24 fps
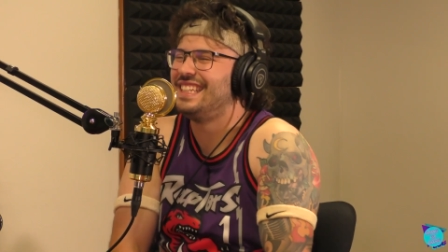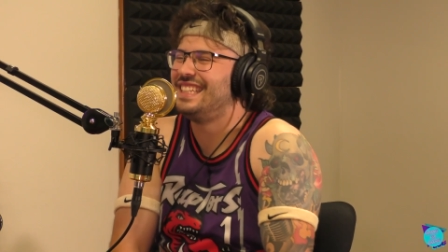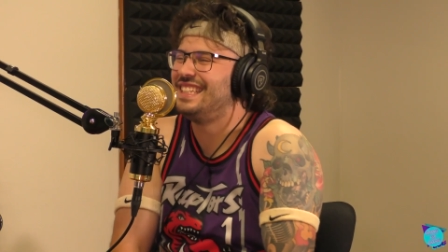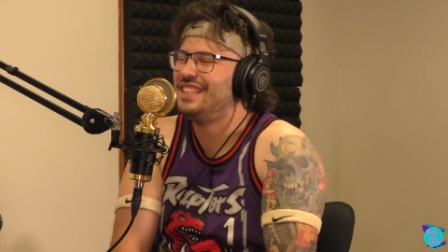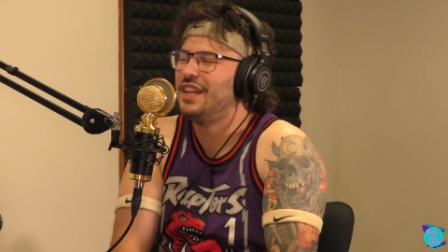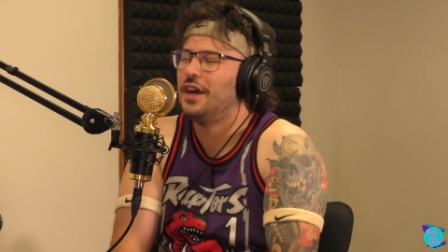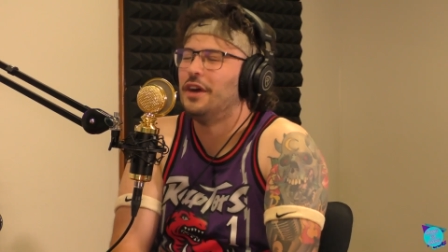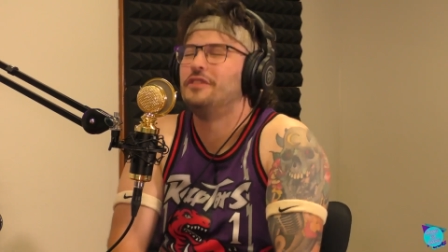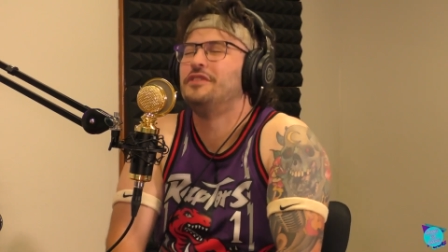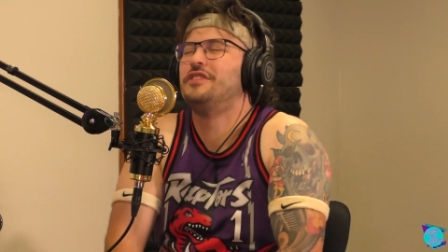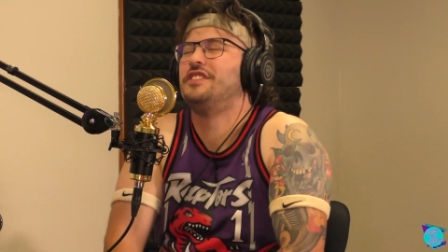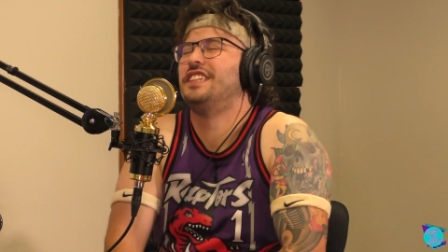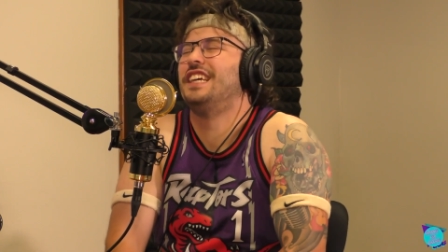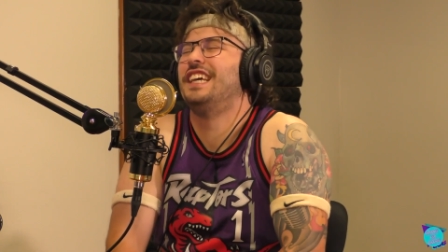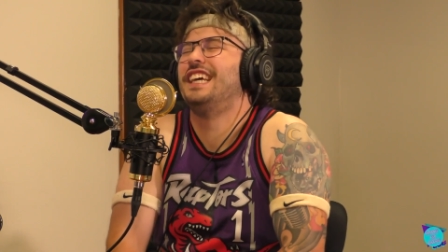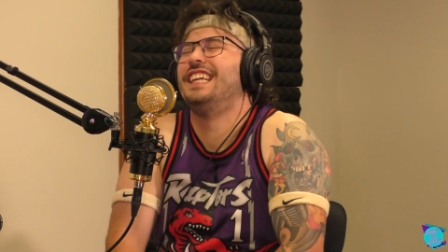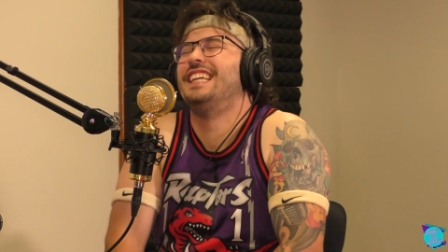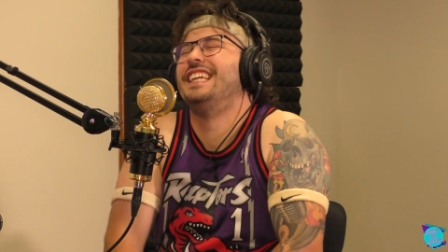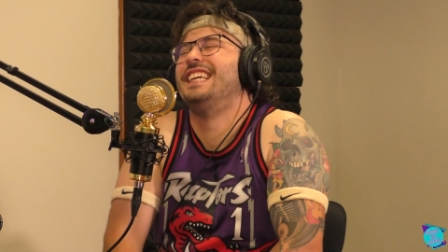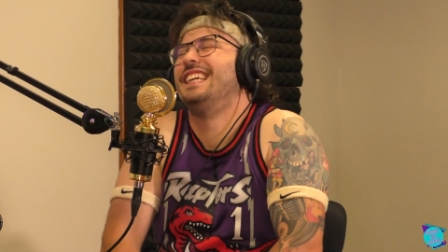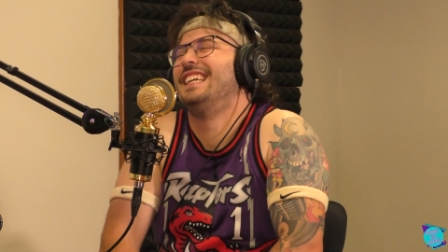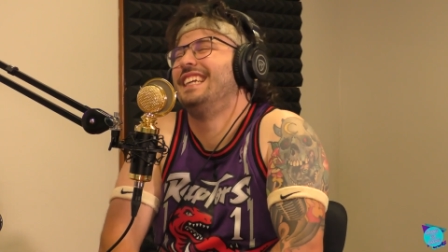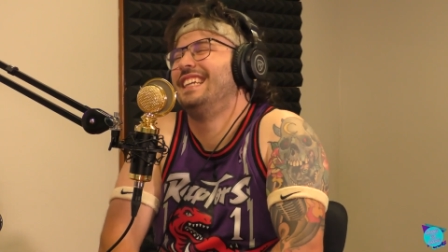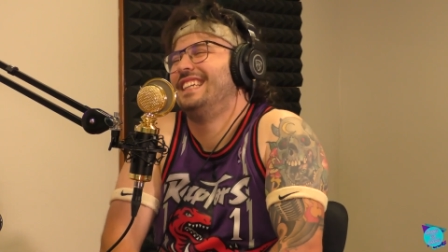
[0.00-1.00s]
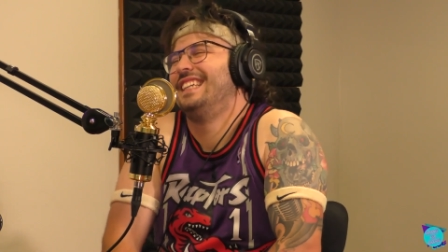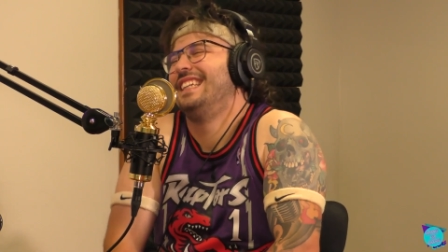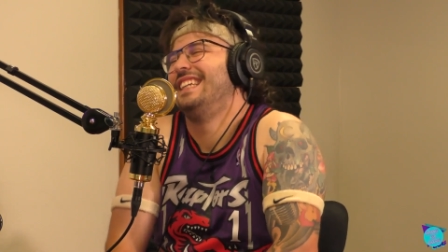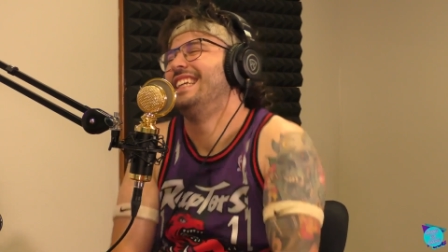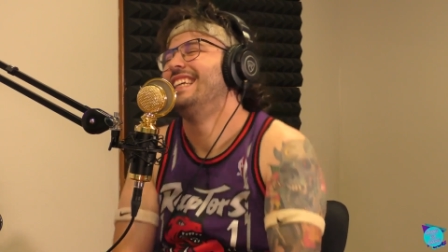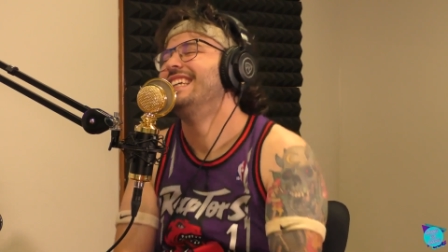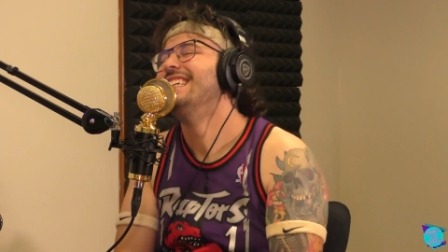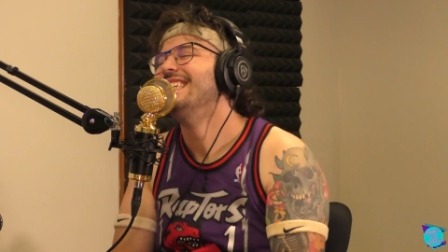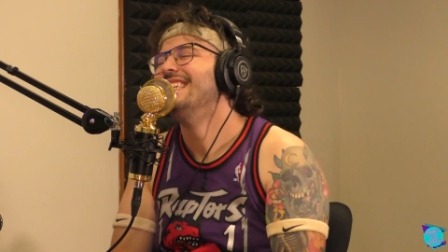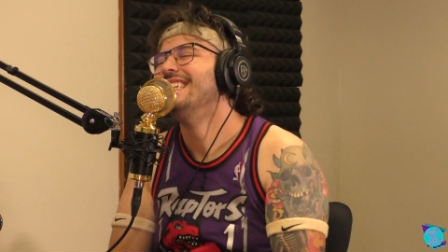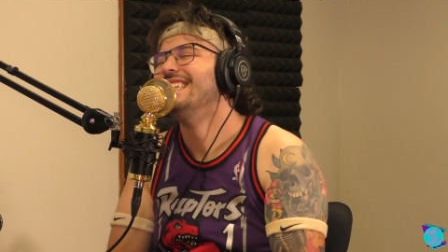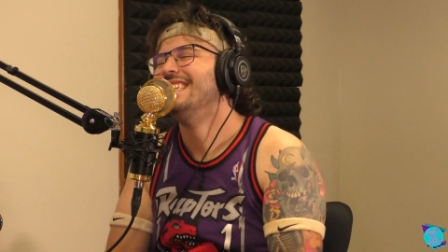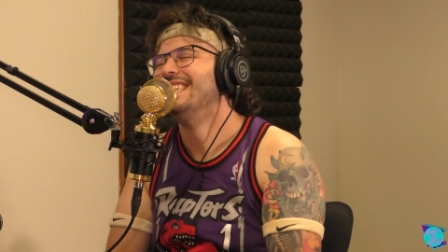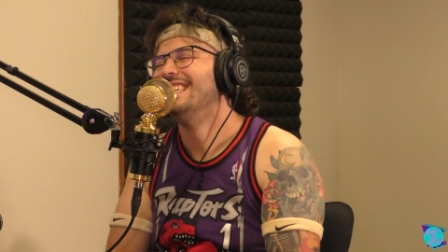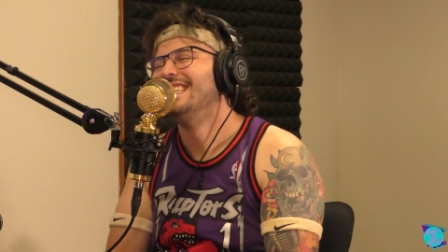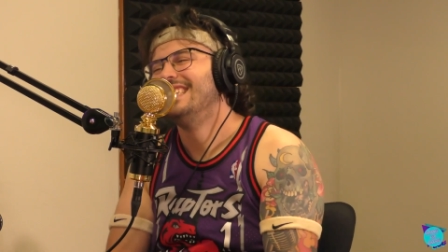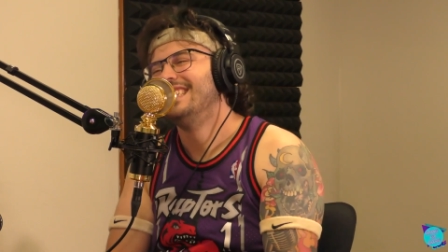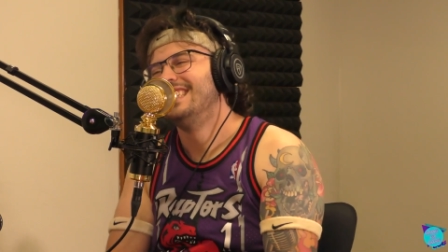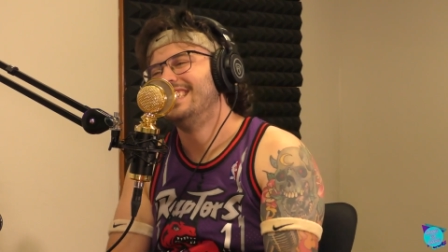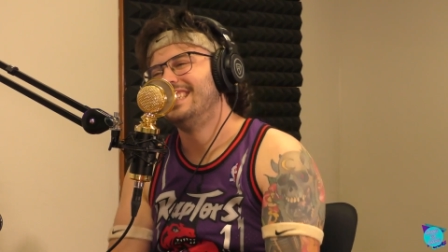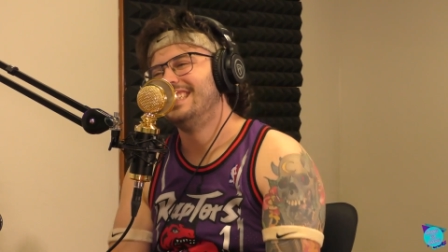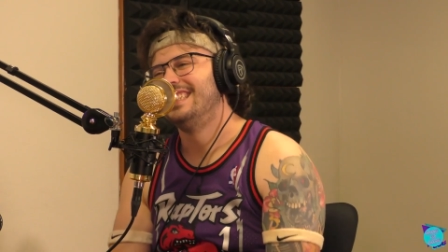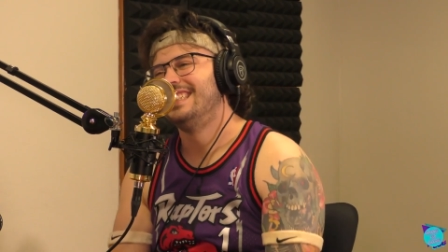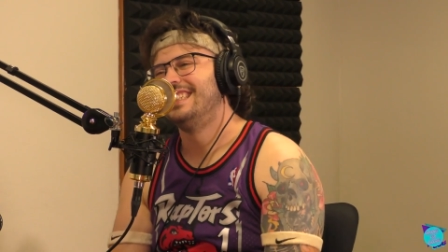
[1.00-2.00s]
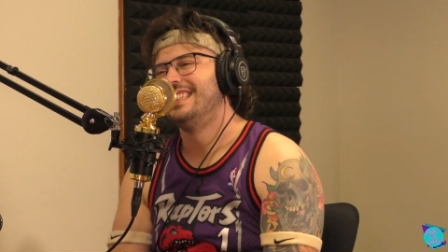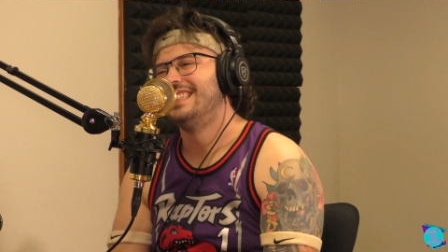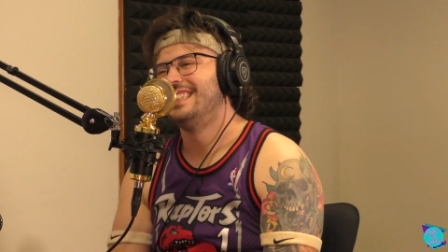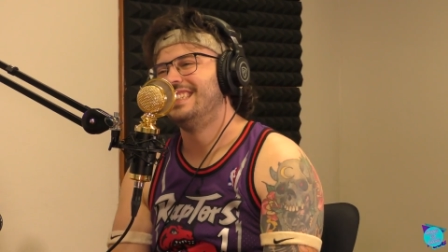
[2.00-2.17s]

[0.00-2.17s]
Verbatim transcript: enough said. His rule was he